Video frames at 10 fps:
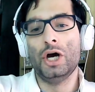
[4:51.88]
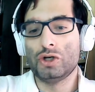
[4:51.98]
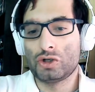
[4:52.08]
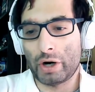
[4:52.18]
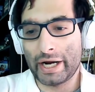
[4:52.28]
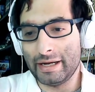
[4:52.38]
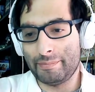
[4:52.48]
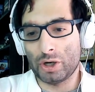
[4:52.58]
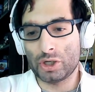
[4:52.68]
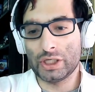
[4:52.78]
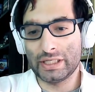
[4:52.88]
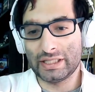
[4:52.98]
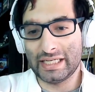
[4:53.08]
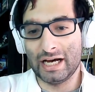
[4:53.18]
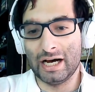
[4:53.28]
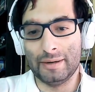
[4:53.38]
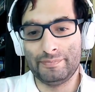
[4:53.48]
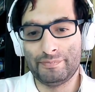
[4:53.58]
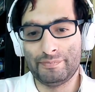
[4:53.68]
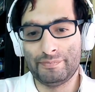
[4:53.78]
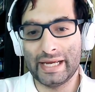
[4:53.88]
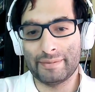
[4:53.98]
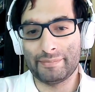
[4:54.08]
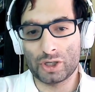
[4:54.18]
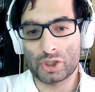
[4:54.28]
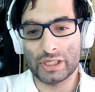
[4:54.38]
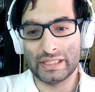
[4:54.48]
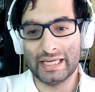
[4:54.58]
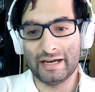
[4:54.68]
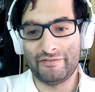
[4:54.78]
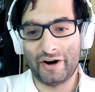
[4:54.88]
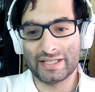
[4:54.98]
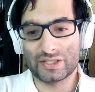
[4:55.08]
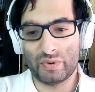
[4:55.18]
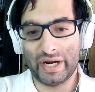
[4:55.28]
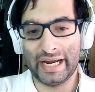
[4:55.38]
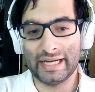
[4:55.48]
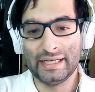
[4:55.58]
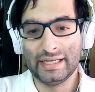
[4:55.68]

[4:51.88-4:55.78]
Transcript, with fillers: trying punching the uh, burning and punching the uh, vines away.